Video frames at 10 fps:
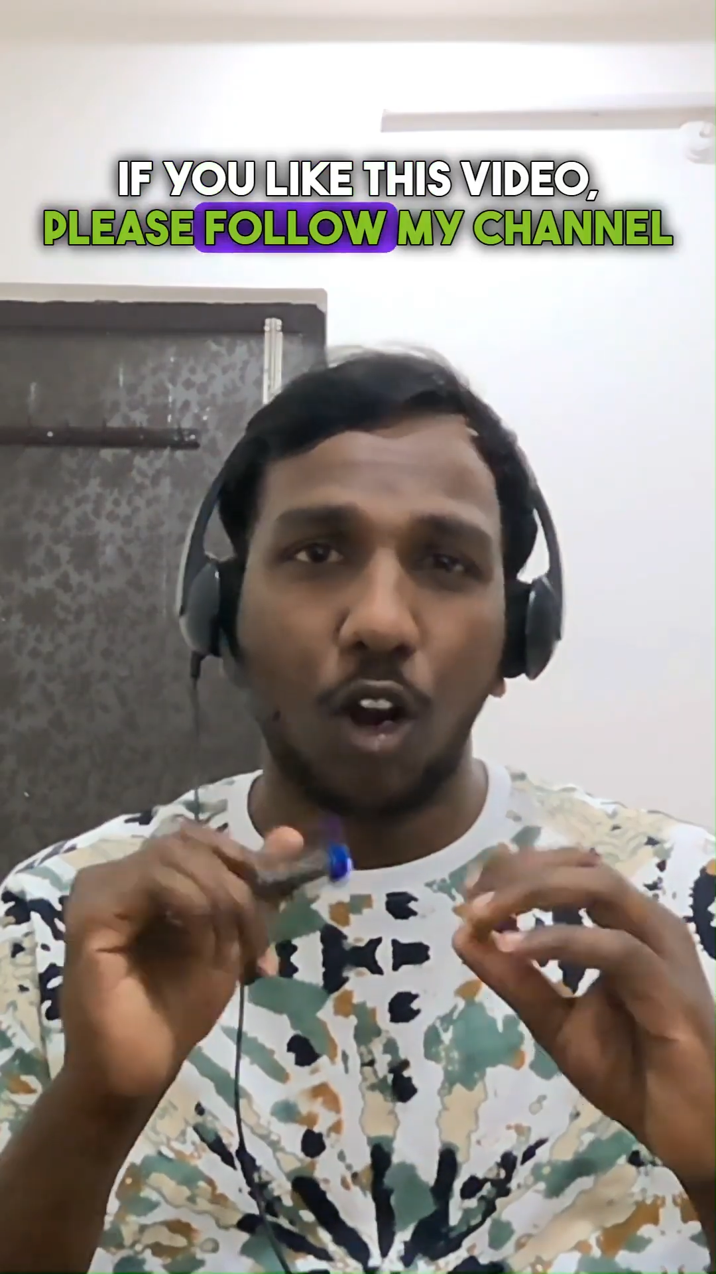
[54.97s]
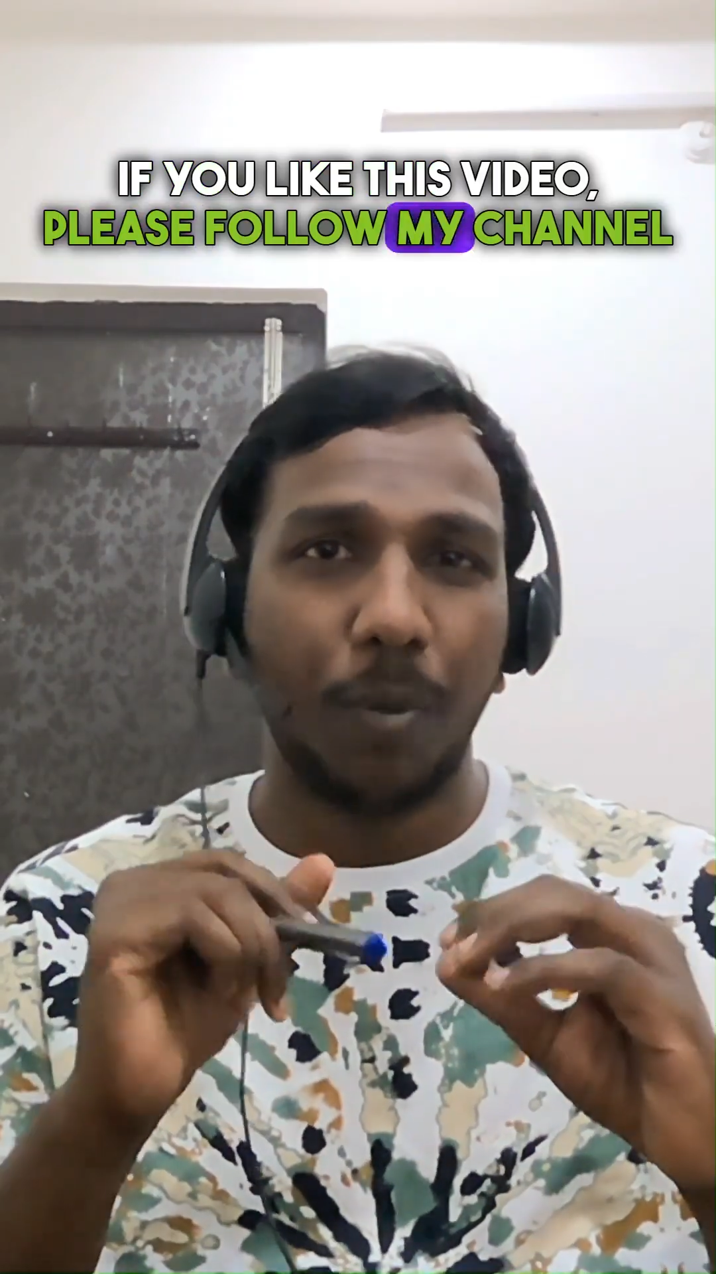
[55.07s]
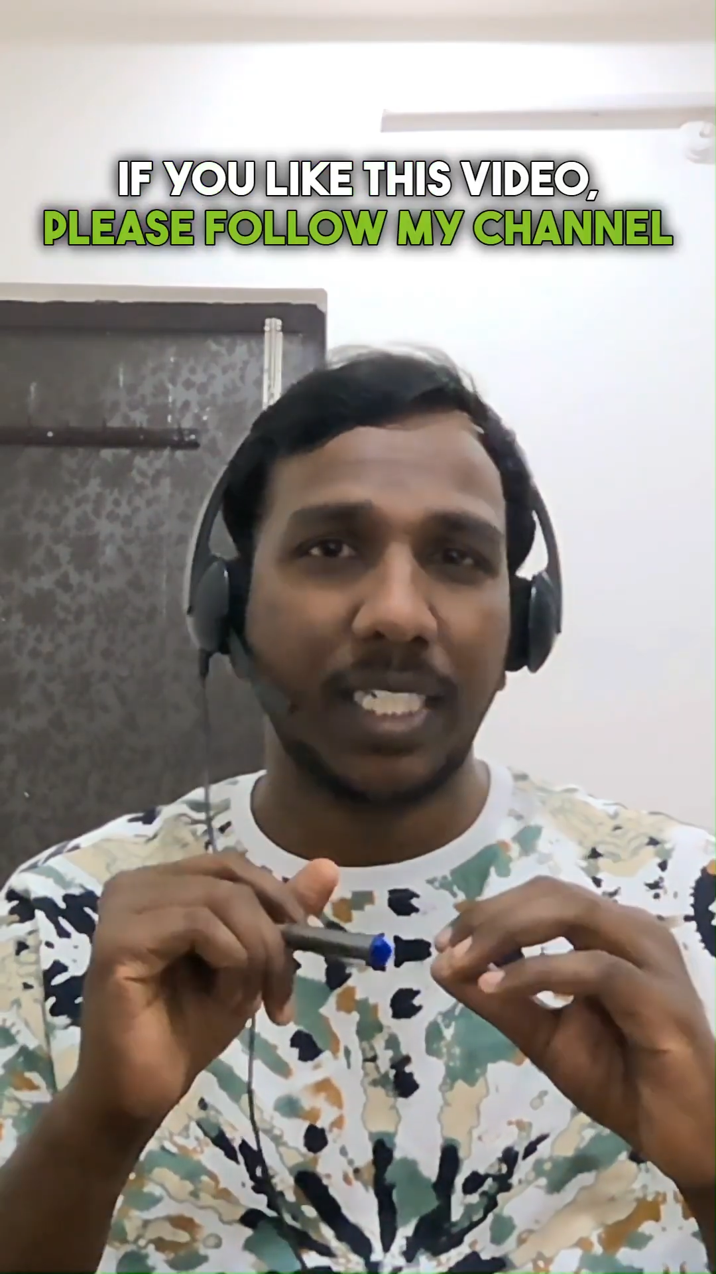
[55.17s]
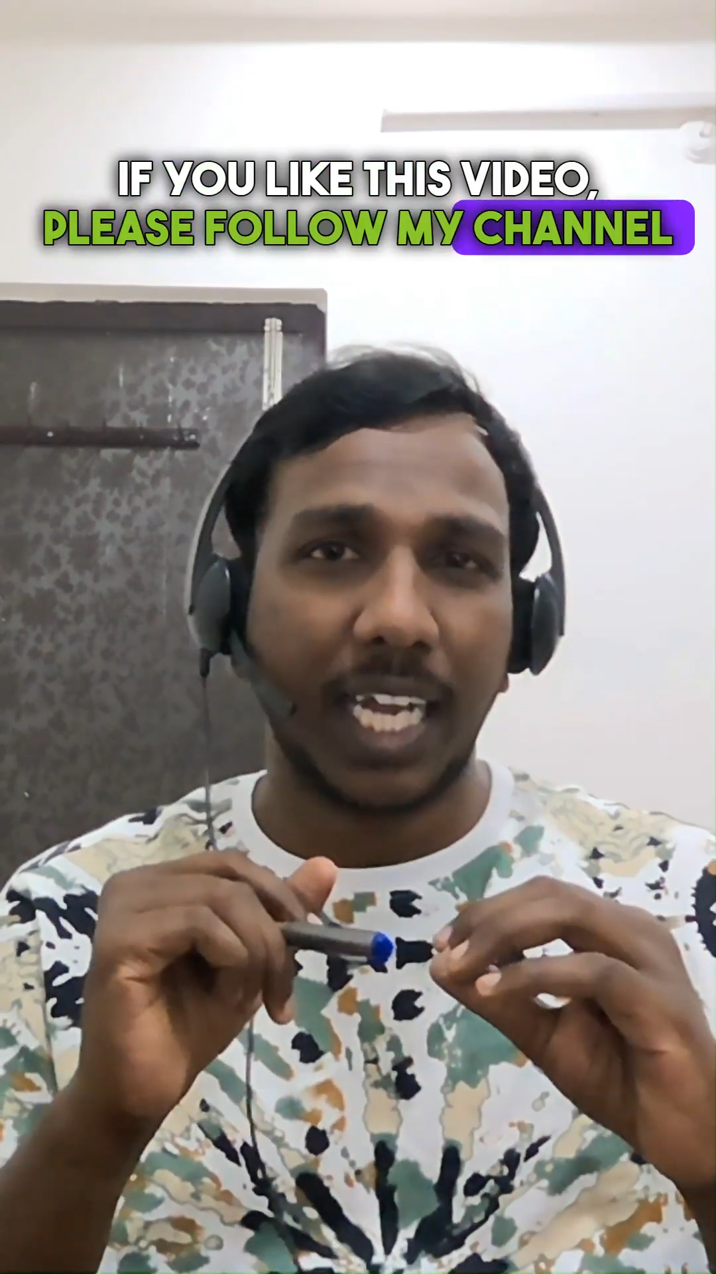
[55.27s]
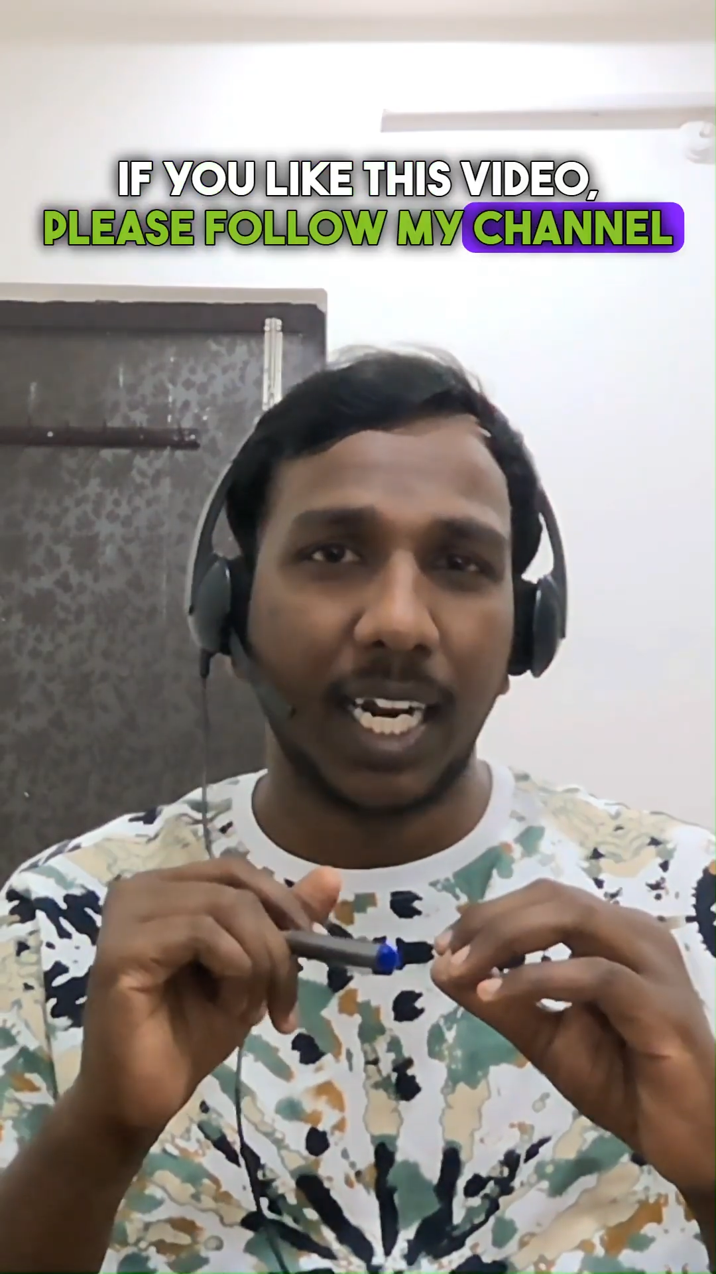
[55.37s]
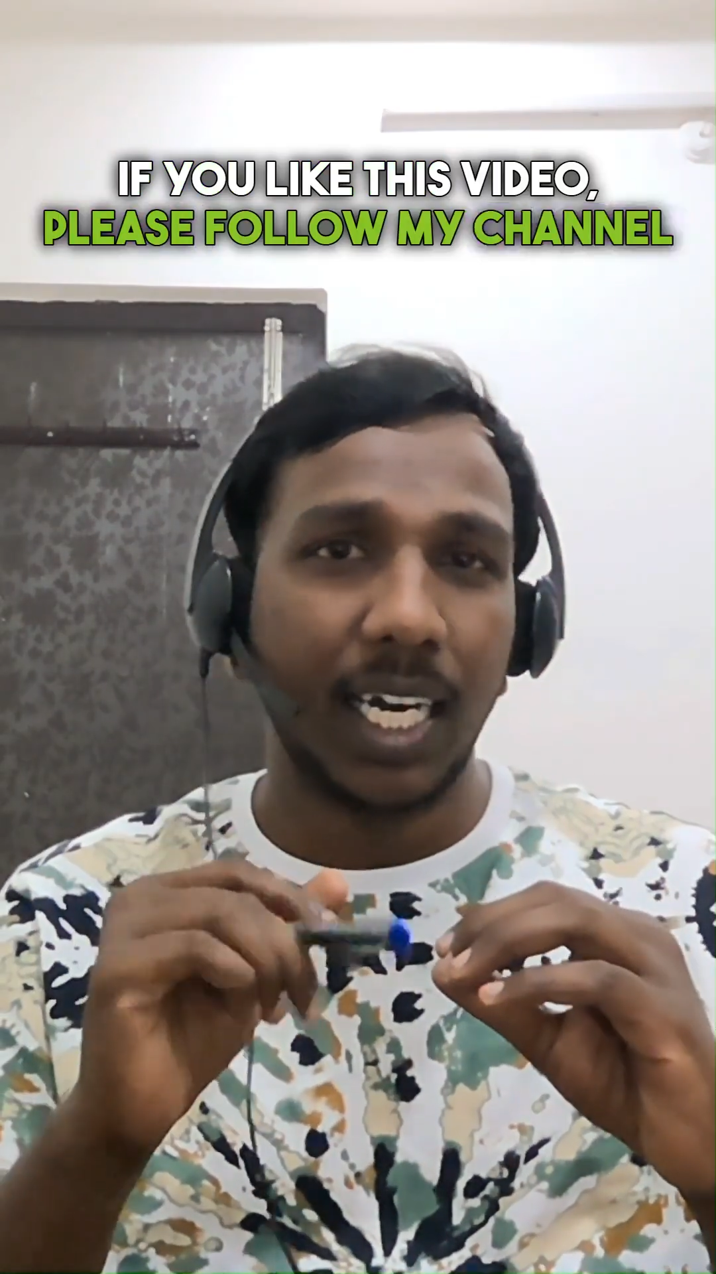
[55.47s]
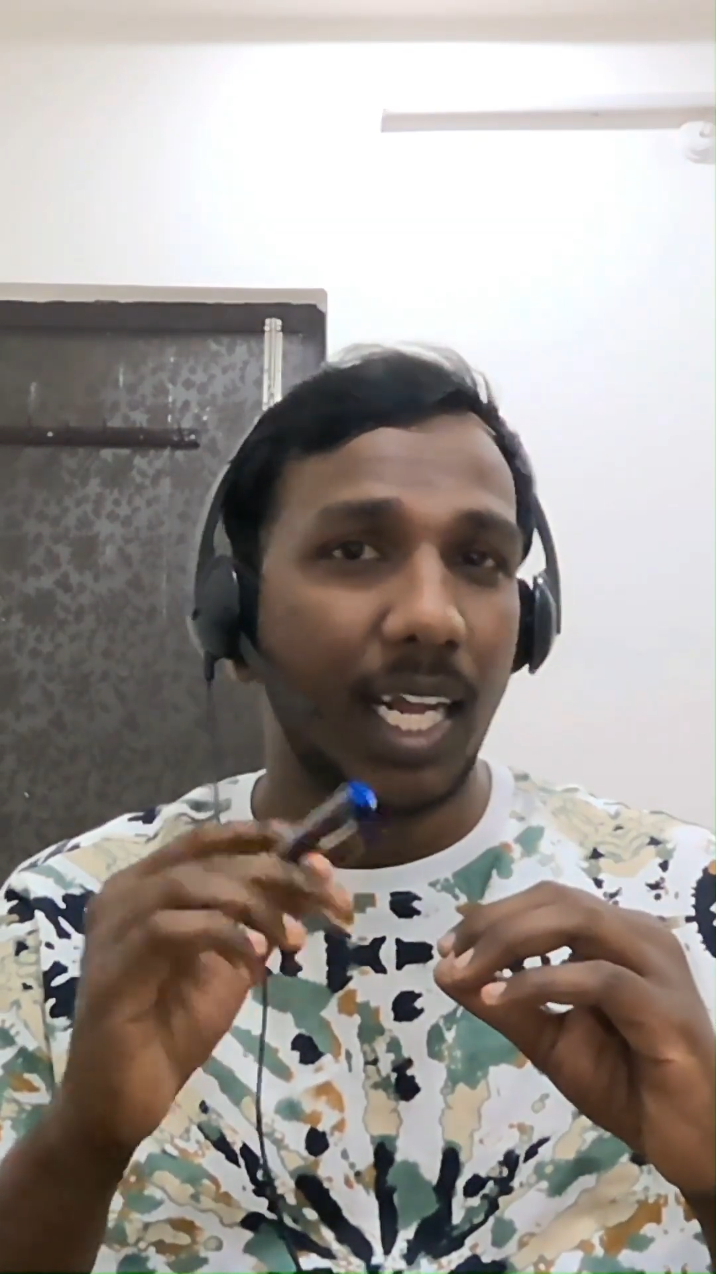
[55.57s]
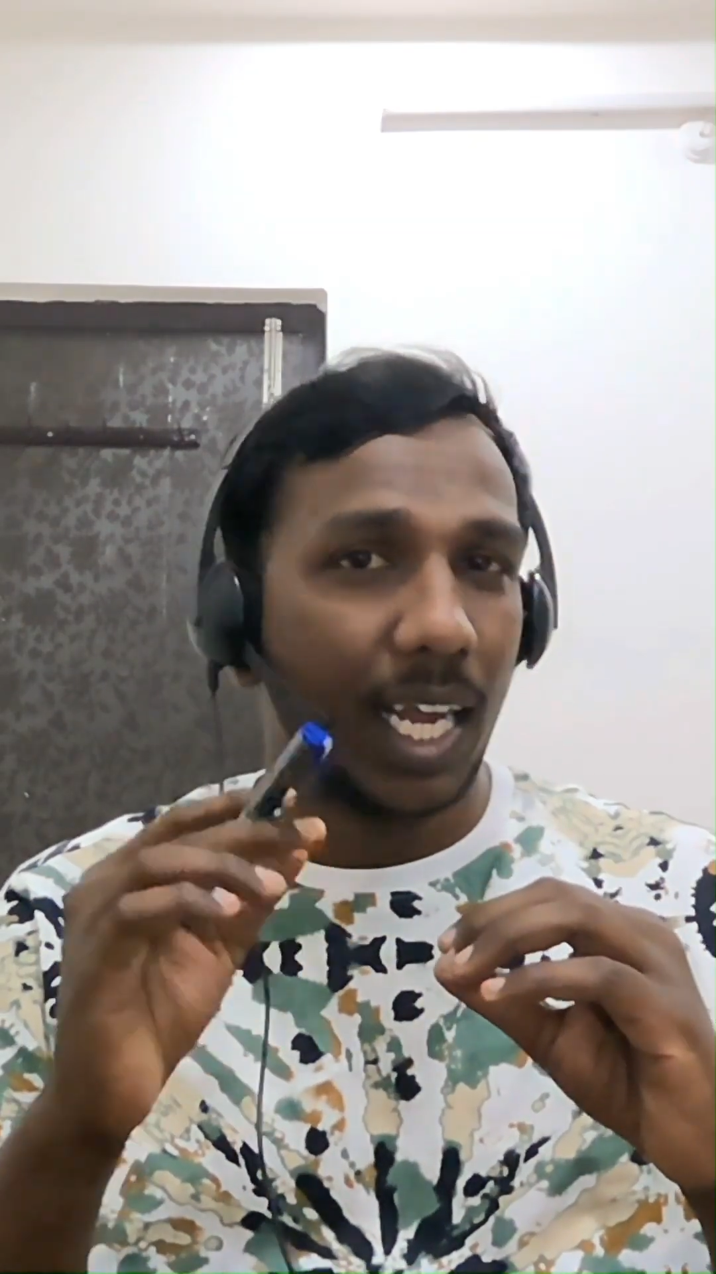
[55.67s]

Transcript: my channel